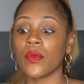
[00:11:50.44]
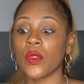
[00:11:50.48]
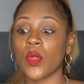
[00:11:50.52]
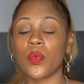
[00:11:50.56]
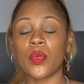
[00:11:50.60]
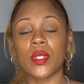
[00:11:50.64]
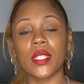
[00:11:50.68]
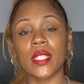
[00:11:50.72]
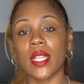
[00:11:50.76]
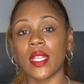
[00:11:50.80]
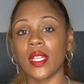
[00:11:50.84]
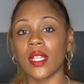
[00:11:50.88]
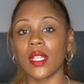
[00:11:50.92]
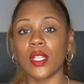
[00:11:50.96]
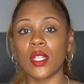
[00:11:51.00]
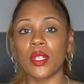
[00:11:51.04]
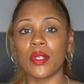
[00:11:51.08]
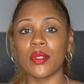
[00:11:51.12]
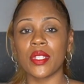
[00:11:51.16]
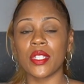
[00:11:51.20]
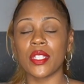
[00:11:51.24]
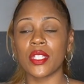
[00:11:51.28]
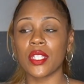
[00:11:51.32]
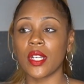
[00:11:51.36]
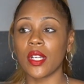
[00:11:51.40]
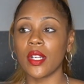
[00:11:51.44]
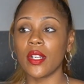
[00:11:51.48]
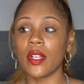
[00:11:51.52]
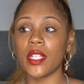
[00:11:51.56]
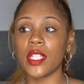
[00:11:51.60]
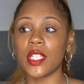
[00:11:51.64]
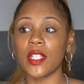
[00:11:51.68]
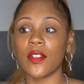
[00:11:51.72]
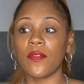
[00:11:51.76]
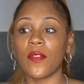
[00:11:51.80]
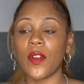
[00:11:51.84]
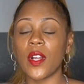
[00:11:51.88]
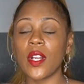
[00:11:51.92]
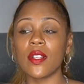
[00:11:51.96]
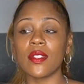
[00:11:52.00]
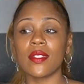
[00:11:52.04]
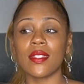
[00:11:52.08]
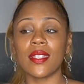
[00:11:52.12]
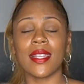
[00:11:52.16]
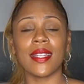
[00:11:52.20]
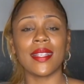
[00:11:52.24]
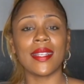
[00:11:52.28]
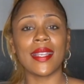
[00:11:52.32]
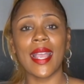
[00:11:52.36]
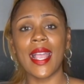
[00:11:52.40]
was getting a little discouraged at
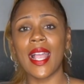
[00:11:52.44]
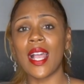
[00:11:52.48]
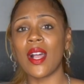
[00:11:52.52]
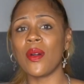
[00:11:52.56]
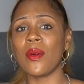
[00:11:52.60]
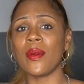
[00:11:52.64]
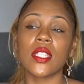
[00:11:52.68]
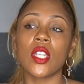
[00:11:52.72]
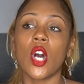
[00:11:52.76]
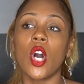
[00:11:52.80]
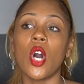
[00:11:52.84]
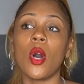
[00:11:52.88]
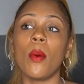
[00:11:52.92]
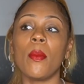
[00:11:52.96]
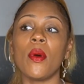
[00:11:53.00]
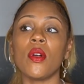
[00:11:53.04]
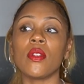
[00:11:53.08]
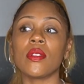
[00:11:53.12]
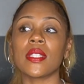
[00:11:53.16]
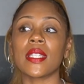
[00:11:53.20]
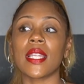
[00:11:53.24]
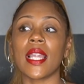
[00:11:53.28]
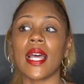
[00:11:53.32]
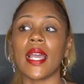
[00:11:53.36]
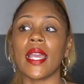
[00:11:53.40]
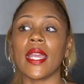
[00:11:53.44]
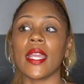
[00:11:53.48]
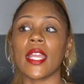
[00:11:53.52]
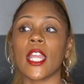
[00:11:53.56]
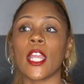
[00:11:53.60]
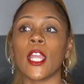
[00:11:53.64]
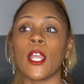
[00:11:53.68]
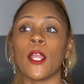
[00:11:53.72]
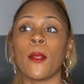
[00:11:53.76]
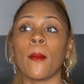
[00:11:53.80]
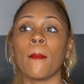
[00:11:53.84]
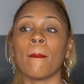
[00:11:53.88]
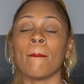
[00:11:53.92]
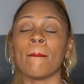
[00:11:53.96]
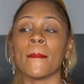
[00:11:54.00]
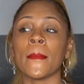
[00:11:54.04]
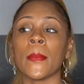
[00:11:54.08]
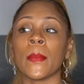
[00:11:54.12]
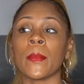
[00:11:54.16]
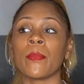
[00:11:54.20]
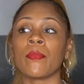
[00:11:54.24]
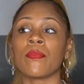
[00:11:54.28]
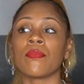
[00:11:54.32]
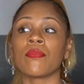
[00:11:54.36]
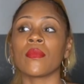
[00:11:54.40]
first, and now it's almost like
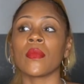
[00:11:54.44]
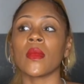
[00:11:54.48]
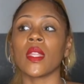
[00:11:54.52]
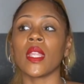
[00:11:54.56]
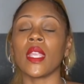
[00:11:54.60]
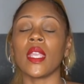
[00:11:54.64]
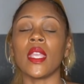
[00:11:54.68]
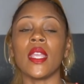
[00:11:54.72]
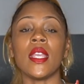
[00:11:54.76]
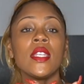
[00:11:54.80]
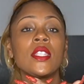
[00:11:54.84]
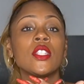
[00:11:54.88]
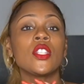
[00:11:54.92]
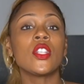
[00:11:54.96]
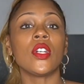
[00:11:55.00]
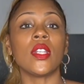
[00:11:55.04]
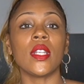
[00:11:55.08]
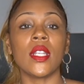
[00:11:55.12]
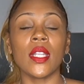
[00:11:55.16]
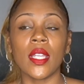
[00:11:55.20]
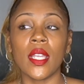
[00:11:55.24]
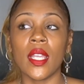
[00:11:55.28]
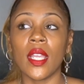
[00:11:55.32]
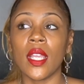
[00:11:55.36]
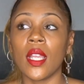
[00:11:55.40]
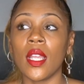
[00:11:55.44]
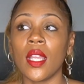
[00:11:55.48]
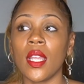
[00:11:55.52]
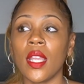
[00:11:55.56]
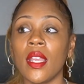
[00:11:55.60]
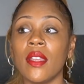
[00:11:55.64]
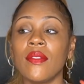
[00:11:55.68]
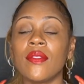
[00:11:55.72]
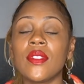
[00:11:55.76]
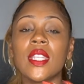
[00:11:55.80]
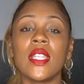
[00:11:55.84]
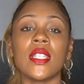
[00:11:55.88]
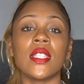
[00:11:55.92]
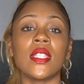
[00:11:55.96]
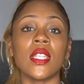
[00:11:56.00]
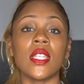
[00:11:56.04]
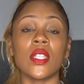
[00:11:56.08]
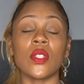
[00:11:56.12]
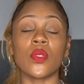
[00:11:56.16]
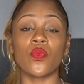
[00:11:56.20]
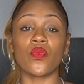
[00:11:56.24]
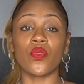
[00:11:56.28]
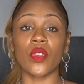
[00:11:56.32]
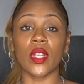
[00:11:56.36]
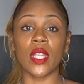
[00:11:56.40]
it's gonna, if this
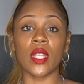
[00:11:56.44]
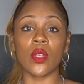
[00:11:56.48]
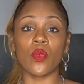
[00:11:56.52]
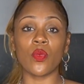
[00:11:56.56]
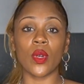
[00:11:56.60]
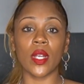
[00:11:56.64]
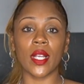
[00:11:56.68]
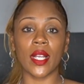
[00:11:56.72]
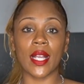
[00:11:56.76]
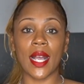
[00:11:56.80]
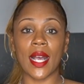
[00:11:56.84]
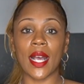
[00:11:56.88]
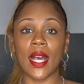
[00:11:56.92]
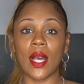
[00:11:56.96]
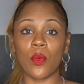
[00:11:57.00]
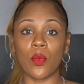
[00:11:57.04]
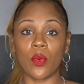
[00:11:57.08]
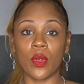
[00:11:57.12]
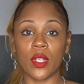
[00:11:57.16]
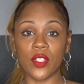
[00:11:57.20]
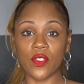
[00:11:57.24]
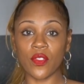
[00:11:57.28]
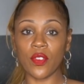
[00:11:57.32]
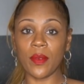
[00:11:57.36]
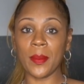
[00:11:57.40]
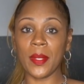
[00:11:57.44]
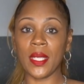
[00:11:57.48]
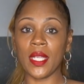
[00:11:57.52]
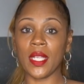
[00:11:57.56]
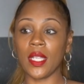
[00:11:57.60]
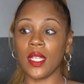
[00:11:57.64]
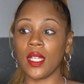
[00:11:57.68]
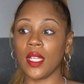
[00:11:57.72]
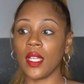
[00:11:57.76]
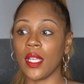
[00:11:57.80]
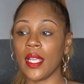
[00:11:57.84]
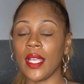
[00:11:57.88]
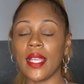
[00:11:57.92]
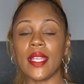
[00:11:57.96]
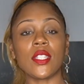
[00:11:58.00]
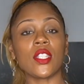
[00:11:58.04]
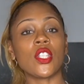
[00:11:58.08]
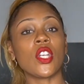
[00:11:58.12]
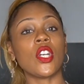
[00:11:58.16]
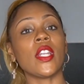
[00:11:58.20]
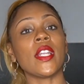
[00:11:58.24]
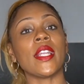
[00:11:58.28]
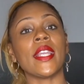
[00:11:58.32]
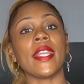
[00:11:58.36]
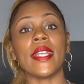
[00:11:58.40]
is really what God wants for me, it's
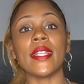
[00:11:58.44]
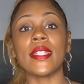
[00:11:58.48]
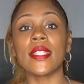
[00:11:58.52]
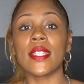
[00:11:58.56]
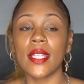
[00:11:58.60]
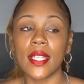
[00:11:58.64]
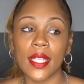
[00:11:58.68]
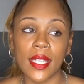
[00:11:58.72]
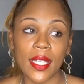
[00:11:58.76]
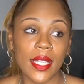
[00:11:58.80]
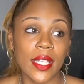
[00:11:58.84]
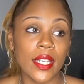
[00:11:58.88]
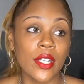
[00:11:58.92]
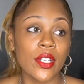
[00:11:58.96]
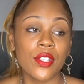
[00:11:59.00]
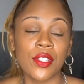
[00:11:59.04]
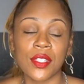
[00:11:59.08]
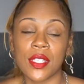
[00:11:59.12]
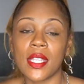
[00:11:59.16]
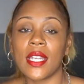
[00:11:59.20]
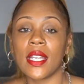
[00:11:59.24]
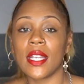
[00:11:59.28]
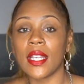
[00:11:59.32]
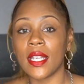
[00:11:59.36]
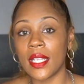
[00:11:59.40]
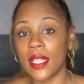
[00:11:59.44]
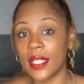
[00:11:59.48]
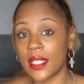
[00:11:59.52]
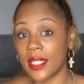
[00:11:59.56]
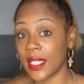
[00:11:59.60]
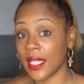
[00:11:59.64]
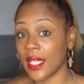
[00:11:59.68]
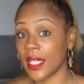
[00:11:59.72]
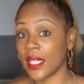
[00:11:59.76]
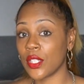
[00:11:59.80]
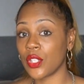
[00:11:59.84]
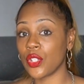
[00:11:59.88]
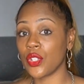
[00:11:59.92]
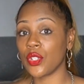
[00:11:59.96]
gonna get to the ears that it needs to get